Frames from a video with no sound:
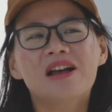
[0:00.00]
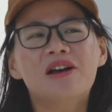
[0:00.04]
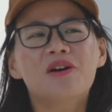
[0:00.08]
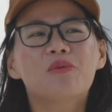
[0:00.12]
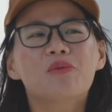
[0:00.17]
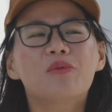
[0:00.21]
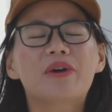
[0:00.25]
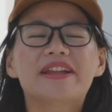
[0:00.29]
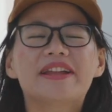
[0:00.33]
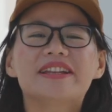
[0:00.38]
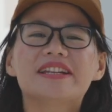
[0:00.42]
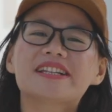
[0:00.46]

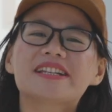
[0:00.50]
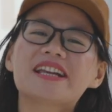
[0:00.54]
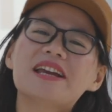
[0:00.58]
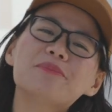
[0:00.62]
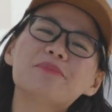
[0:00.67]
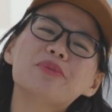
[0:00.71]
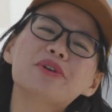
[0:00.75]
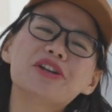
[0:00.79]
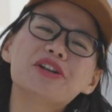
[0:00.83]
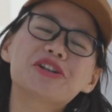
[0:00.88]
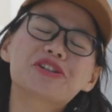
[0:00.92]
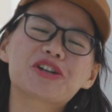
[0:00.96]
When the
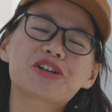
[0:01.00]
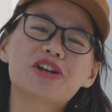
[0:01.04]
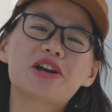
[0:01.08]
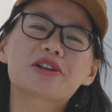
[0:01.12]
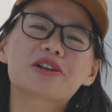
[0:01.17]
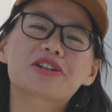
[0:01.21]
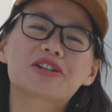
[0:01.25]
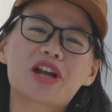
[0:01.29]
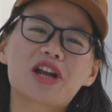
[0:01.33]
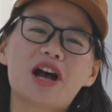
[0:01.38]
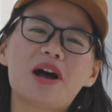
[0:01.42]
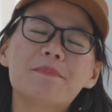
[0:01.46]
temperature
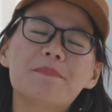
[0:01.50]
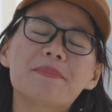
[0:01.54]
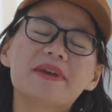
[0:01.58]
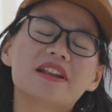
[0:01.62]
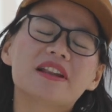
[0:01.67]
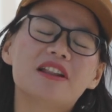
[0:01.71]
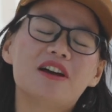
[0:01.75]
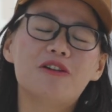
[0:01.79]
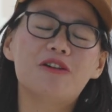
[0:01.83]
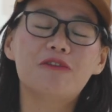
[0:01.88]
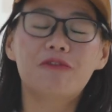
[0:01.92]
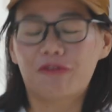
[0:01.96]
drops
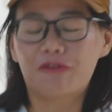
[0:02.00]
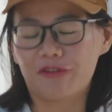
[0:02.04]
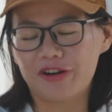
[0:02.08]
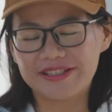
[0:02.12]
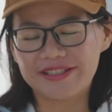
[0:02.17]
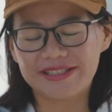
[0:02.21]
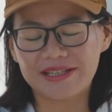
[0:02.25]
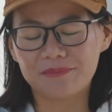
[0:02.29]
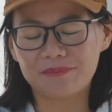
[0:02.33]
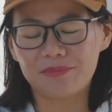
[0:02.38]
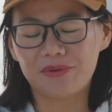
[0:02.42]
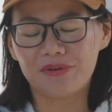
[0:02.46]
below
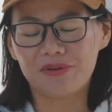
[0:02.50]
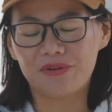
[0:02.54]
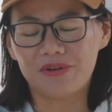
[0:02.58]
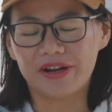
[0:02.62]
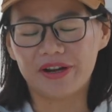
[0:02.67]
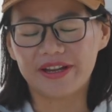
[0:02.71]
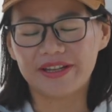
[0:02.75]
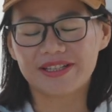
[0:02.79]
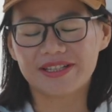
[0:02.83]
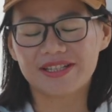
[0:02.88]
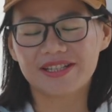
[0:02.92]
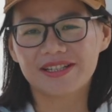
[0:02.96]
freezing
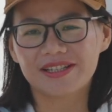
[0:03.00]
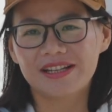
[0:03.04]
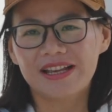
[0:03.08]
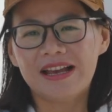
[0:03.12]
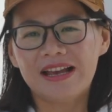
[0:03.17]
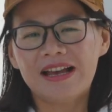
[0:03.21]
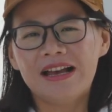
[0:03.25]
point,